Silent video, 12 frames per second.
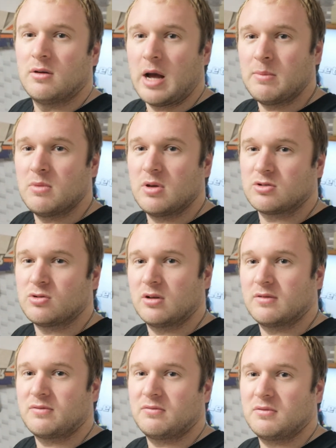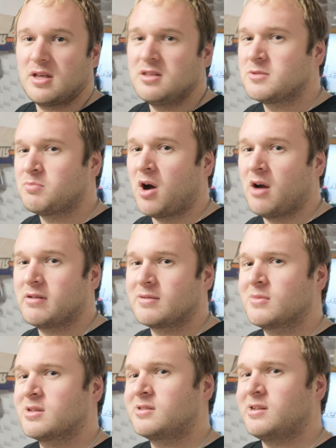I'm sort of
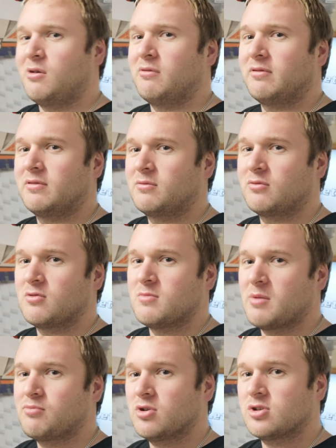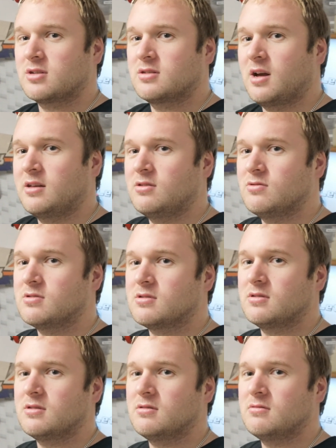inspiring myself through my projects that I used
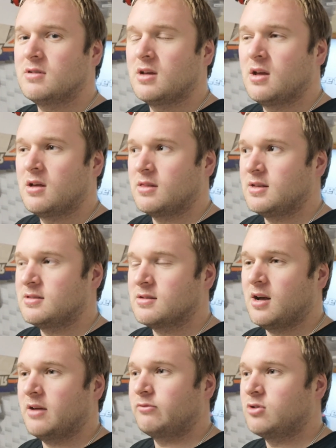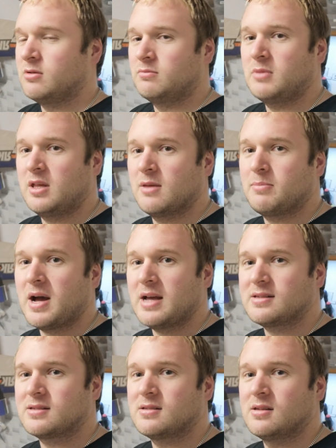to do. Things that I've done in the
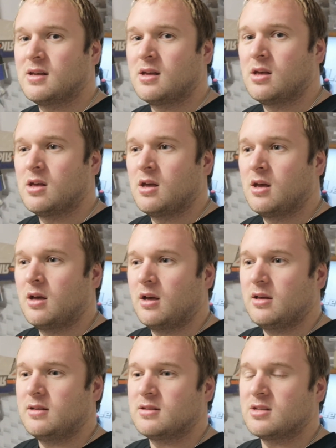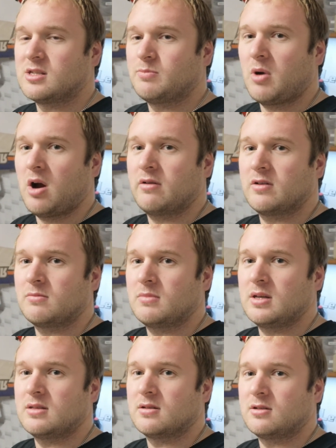past is inspiring
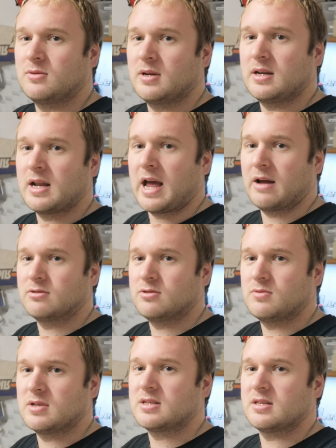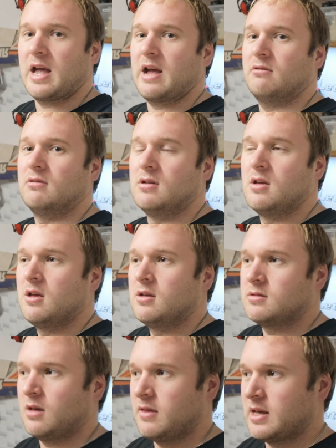me to do it now, do this now.
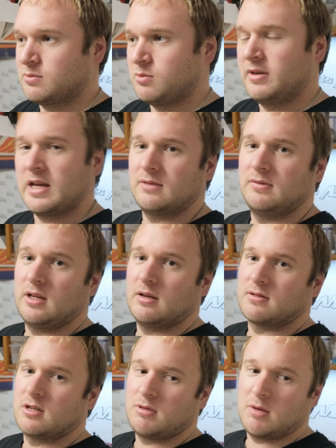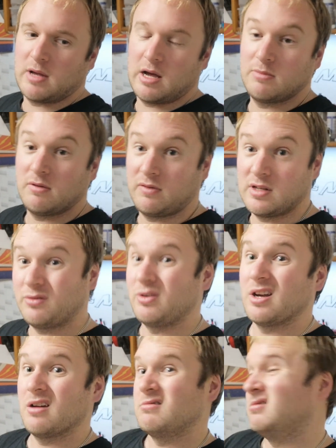So that's what next video is going to be about. But for this
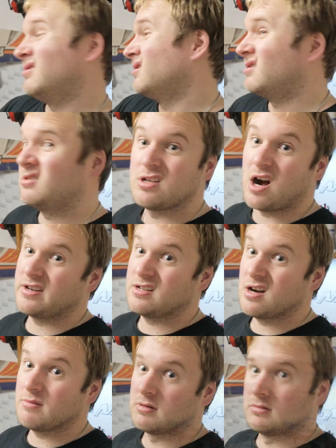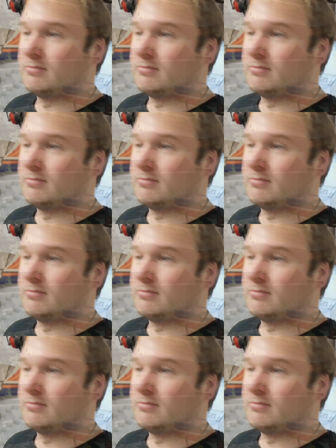video, tidy up.